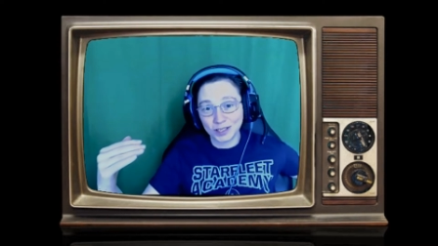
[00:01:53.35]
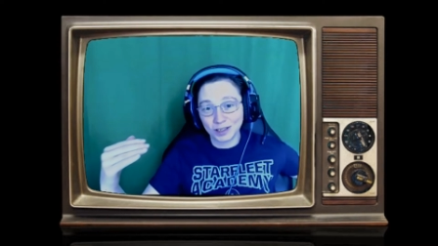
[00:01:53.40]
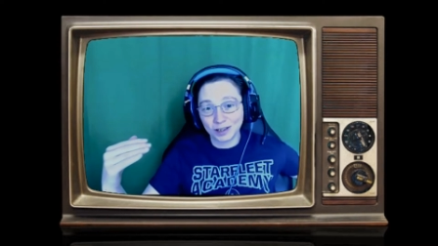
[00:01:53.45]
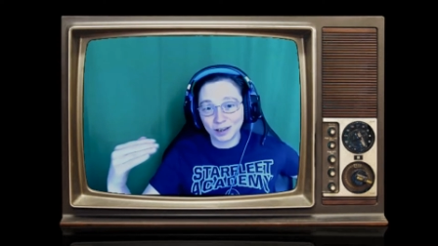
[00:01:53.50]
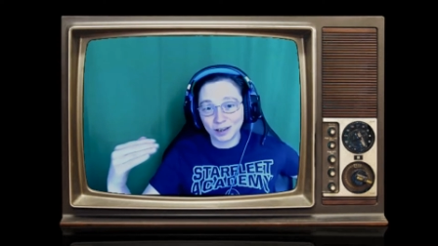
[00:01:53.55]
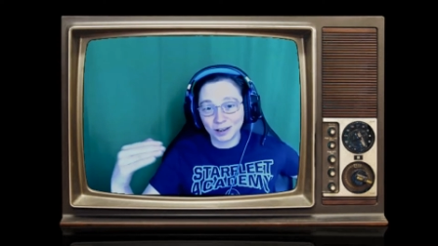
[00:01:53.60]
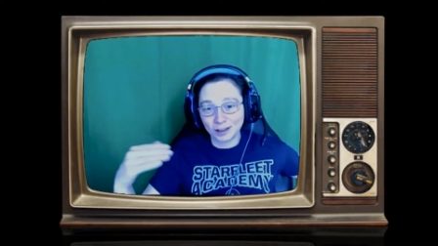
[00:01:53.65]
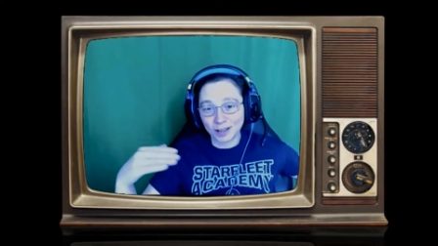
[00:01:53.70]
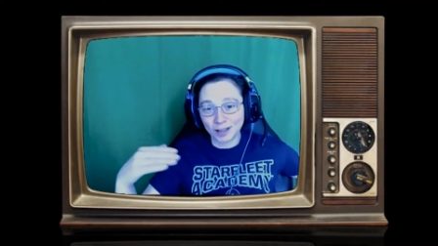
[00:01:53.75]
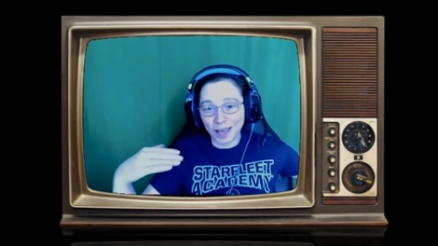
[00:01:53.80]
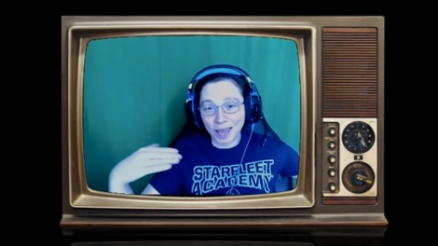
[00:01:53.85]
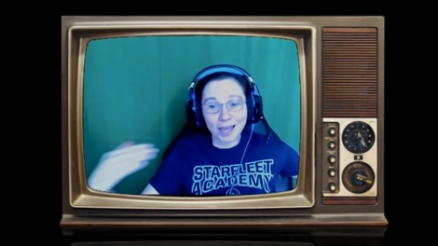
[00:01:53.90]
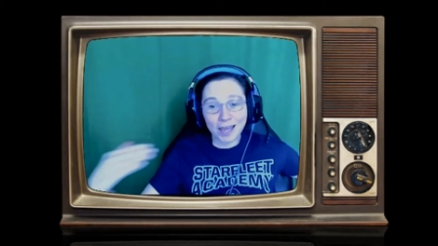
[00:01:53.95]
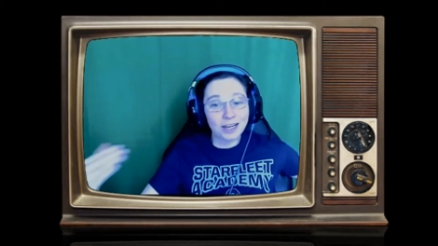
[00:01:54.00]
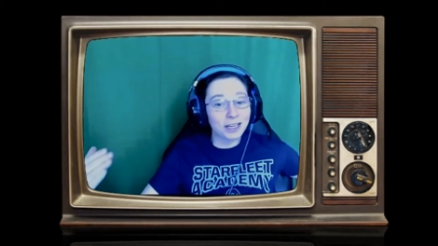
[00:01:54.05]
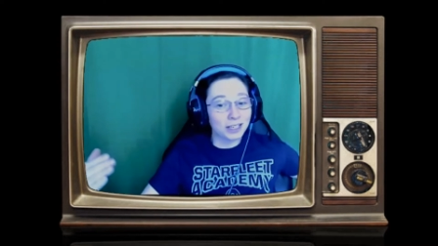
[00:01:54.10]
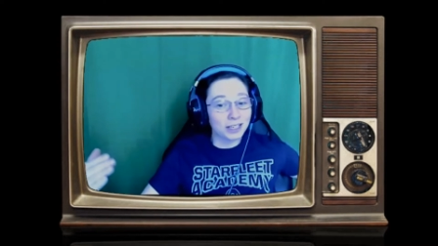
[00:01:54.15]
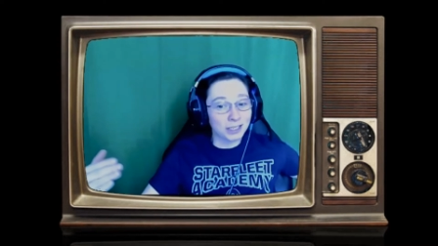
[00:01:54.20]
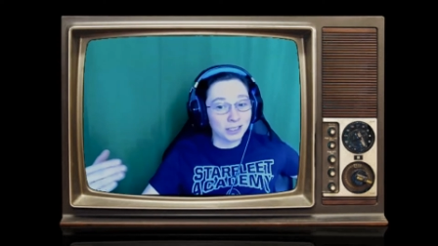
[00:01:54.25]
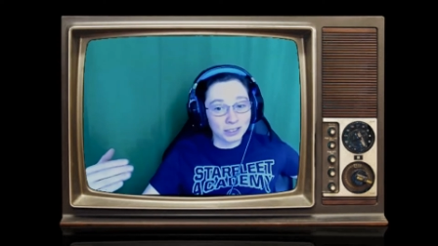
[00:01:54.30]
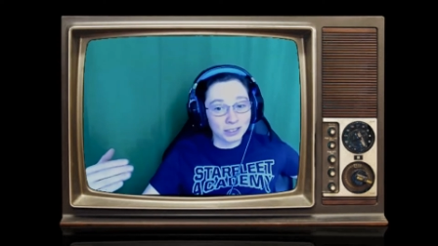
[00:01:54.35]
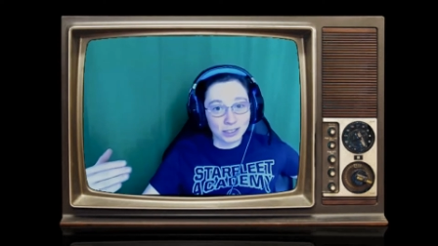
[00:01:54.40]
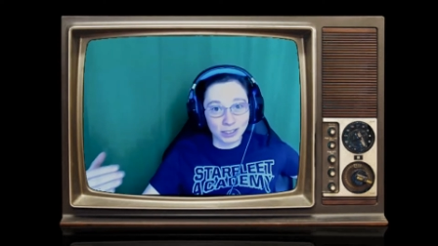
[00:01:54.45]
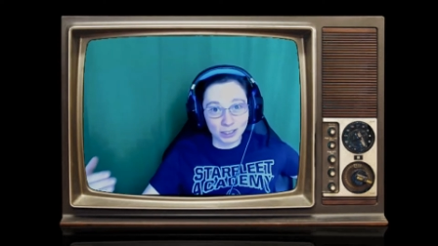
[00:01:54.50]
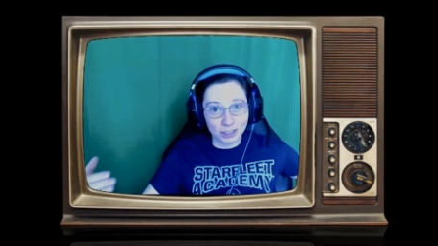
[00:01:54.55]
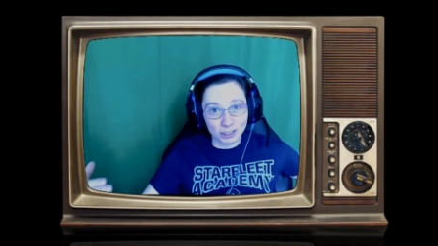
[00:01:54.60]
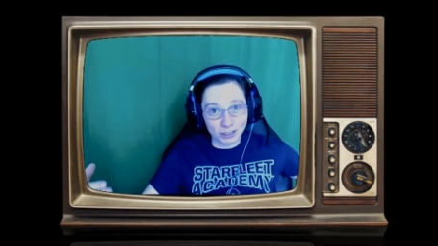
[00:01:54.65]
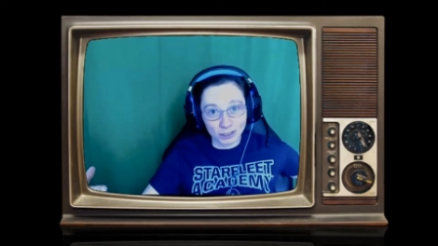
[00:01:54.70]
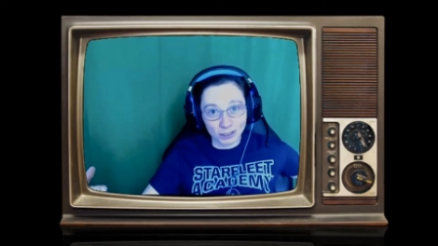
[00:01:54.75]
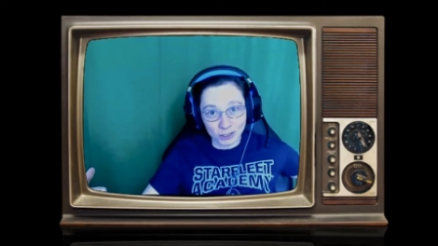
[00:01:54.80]
are the endings to
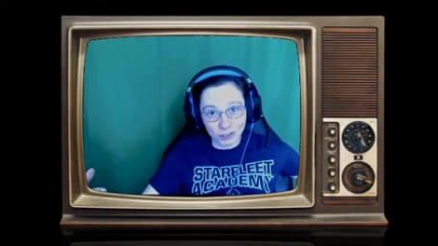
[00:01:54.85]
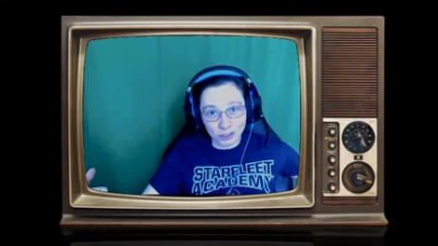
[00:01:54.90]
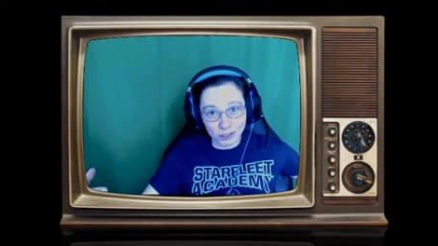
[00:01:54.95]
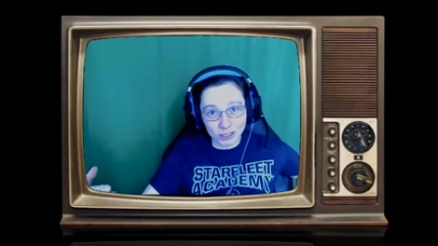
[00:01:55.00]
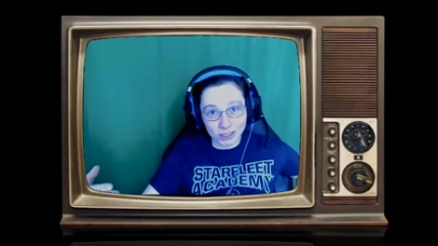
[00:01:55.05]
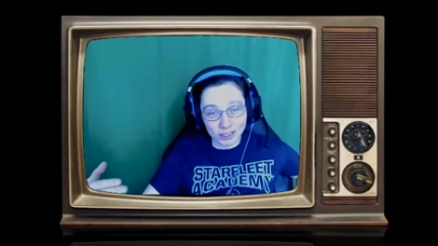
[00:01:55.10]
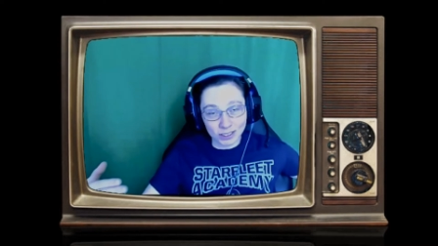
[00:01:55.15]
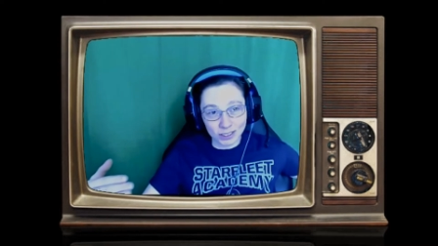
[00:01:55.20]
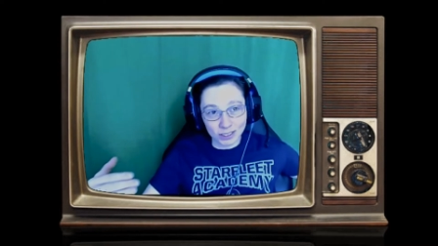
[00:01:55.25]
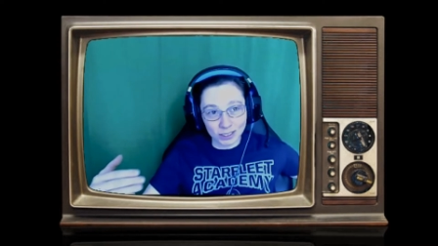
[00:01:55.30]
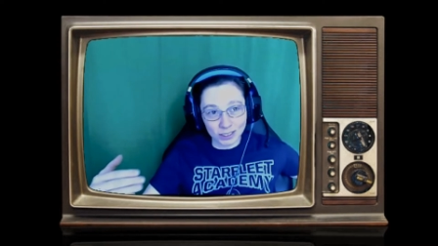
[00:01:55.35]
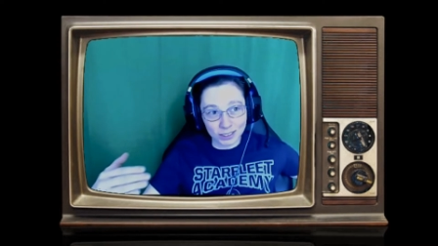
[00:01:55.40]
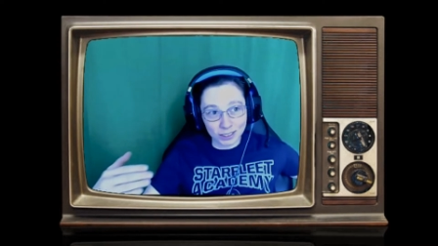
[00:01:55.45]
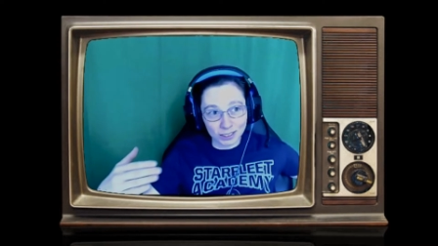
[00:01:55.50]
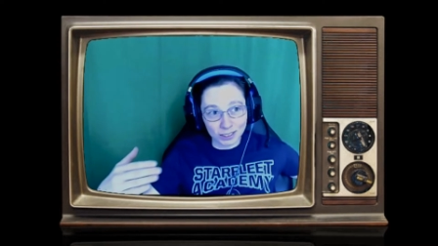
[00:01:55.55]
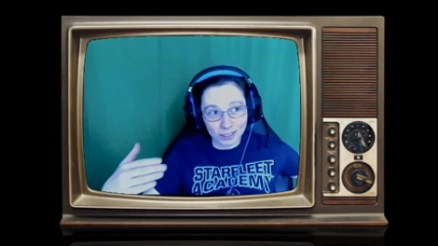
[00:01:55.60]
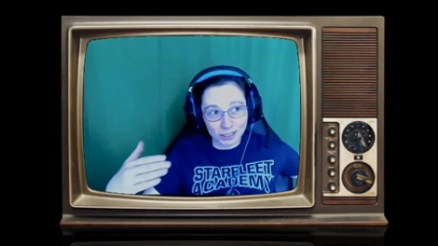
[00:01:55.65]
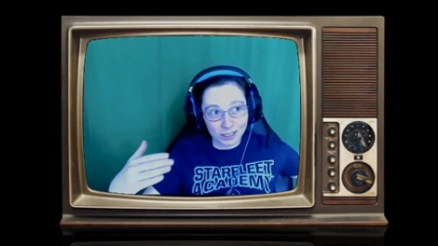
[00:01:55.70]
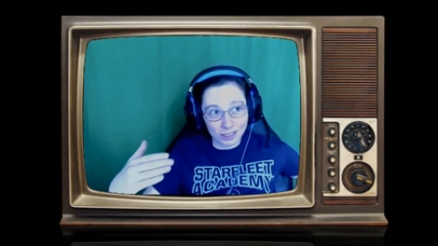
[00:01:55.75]
these stories, because